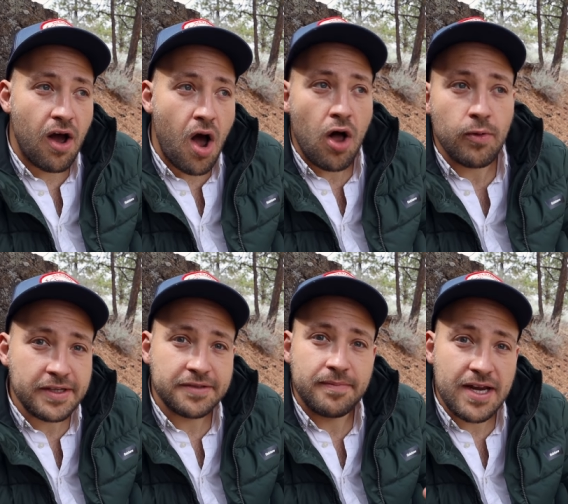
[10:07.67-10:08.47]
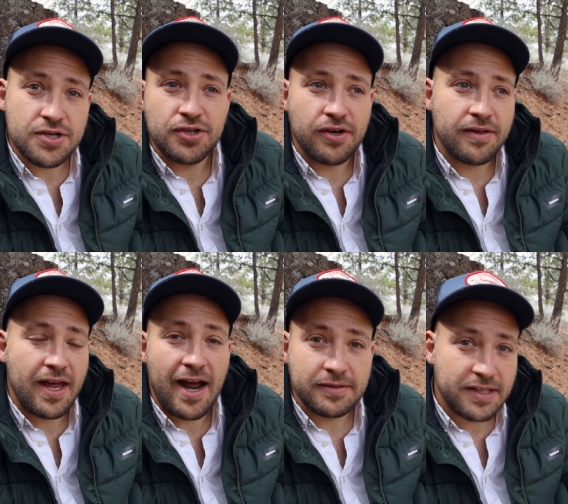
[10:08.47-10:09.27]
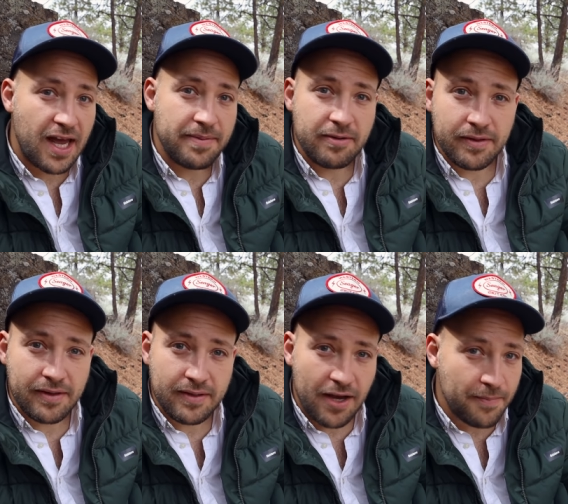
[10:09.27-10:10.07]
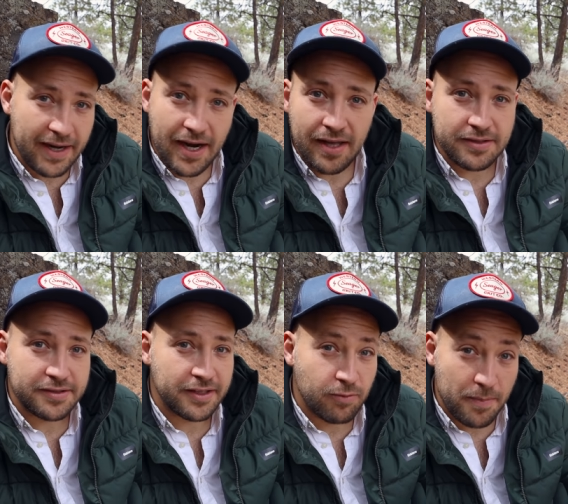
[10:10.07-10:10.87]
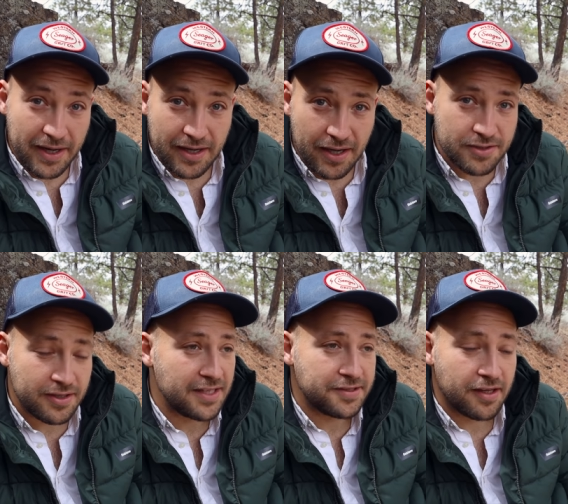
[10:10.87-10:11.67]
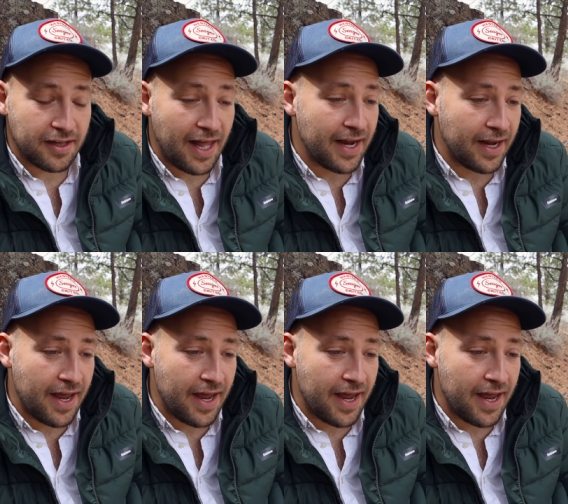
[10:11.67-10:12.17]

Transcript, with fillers: always made sure that I was happy with how my colors looked, what my contrast looked like,